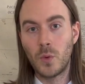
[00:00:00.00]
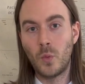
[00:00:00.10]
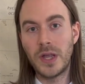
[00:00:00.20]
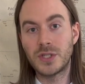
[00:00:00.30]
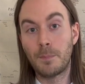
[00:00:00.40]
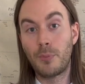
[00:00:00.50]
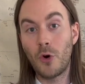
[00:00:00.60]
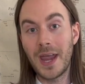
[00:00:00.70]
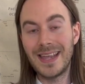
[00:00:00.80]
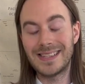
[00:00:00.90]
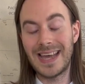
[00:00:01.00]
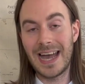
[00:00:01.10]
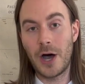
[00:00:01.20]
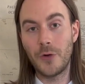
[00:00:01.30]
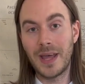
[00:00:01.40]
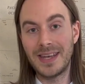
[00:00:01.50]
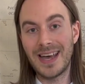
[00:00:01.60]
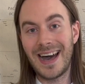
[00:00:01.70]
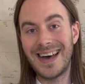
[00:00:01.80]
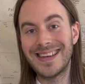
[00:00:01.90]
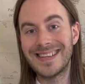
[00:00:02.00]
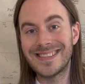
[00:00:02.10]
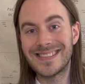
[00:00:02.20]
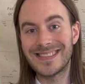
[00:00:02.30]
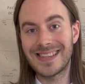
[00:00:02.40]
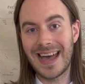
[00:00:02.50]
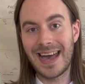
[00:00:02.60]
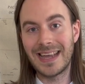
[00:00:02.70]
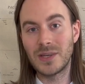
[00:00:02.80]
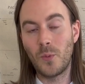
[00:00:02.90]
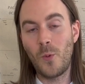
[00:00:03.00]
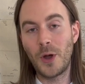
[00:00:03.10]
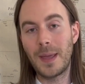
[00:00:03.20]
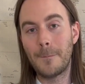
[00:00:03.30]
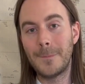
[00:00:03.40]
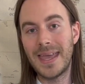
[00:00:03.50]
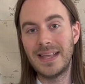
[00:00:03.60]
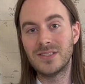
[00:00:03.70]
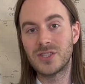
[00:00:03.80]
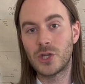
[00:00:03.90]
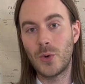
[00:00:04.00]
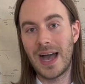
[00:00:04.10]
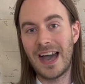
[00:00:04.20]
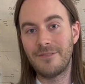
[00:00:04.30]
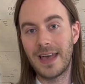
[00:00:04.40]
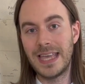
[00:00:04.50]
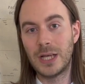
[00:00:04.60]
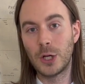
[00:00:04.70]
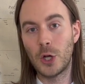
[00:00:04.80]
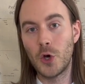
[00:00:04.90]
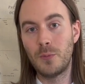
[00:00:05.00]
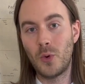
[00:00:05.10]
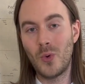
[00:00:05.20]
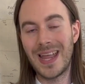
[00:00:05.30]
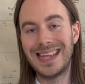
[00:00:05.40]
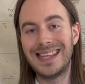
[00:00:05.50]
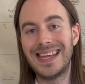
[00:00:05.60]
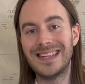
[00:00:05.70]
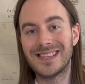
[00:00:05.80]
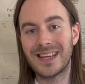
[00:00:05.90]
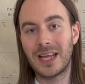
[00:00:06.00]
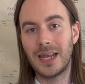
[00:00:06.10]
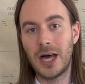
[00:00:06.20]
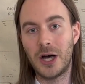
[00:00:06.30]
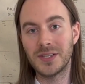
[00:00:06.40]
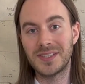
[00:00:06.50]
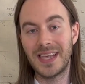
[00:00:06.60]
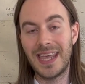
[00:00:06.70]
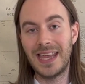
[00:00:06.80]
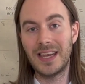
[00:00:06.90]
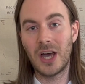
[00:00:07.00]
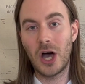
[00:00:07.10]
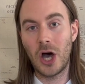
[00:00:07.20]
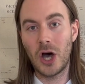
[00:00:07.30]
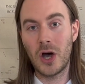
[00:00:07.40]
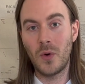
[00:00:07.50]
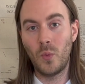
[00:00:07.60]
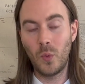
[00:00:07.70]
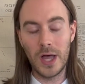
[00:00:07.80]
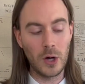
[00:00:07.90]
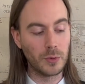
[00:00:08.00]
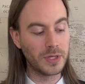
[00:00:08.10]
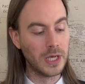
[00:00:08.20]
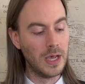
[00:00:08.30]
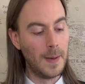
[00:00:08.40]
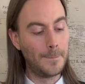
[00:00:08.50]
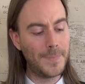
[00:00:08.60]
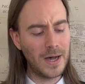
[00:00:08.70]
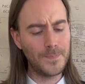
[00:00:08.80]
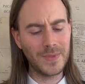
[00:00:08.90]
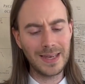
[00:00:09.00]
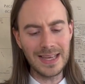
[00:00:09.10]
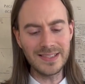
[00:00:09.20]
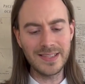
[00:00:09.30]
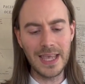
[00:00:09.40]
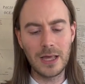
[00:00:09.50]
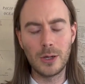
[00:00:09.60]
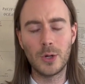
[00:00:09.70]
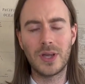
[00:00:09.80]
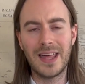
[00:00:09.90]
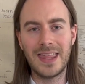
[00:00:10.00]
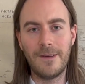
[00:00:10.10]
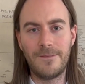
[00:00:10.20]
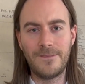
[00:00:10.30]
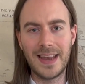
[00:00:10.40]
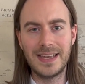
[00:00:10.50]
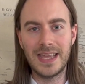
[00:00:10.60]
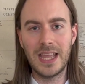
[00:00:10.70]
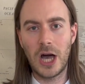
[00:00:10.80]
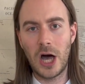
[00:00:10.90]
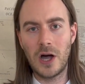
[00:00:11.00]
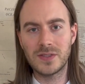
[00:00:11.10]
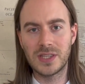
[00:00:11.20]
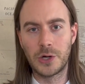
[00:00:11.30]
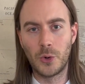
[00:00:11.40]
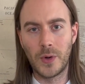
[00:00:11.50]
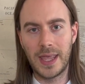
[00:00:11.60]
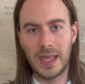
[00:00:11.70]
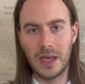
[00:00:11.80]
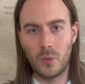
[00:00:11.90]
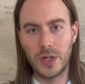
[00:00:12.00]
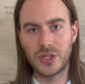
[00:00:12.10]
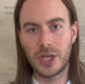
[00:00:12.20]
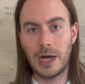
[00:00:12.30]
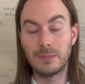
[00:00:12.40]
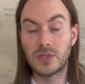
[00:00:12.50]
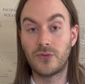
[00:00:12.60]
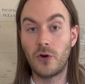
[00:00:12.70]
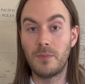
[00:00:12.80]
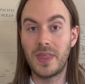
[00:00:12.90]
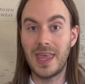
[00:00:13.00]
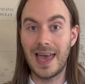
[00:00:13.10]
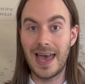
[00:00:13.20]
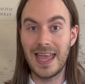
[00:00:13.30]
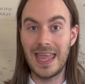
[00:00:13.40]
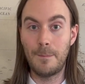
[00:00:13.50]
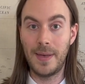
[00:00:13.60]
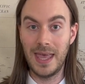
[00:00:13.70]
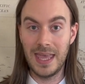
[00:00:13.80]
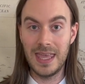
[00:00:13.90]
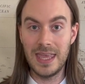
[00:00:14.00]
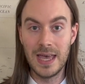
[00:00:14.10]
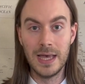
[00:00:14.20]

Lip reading: which break down and understand what it means to have a global elite class in our world. But let's take a look at the offending article here, which comes from the AP,